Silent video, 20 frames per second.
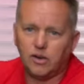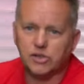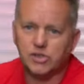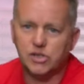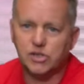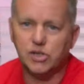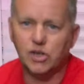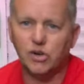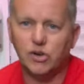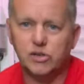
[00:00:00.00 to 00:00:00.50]

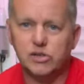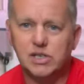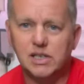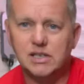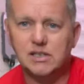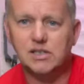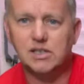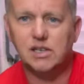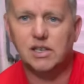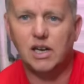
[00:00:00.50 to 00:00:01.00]

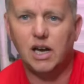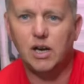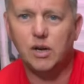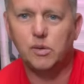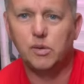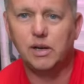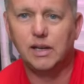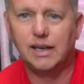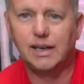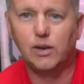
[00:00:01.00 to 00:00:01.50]
starting to
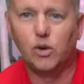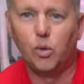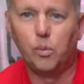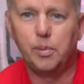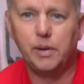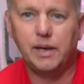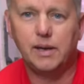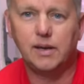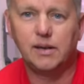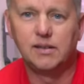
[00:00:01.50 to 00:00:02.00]
go a little
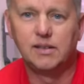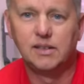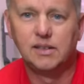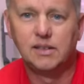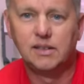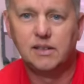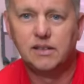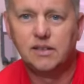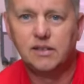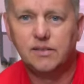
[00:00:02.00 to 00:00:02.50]
bit
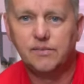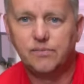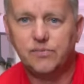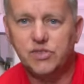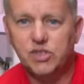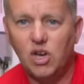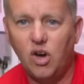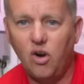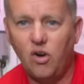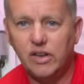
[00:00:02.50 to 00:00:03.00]

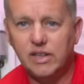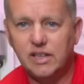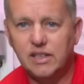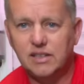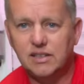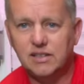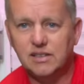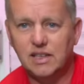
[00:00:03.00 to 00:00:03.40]
tired.